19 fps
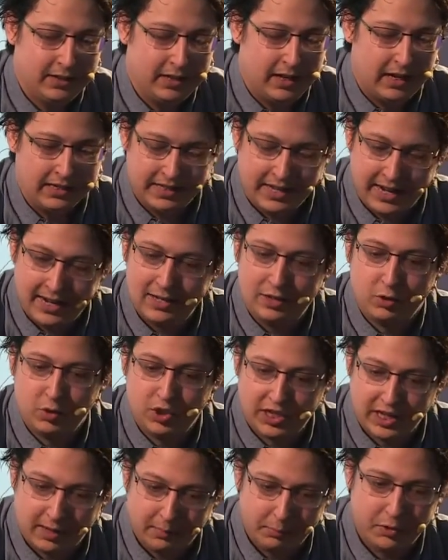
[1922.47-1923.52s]
again, to
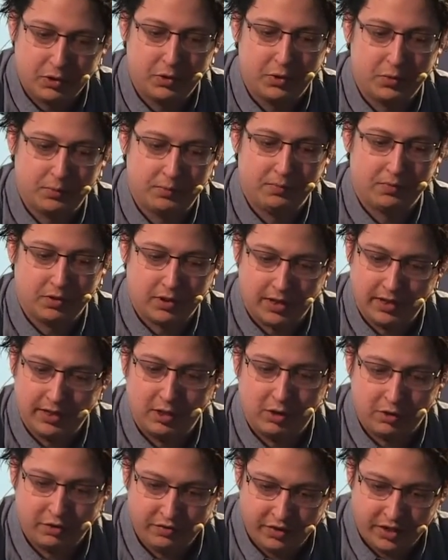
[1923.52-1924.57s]
help you
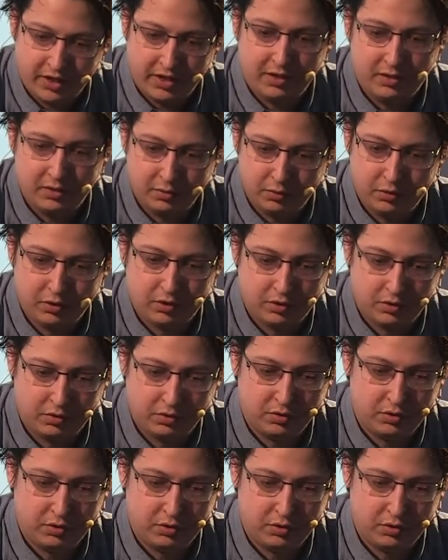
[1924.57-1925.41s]
convey those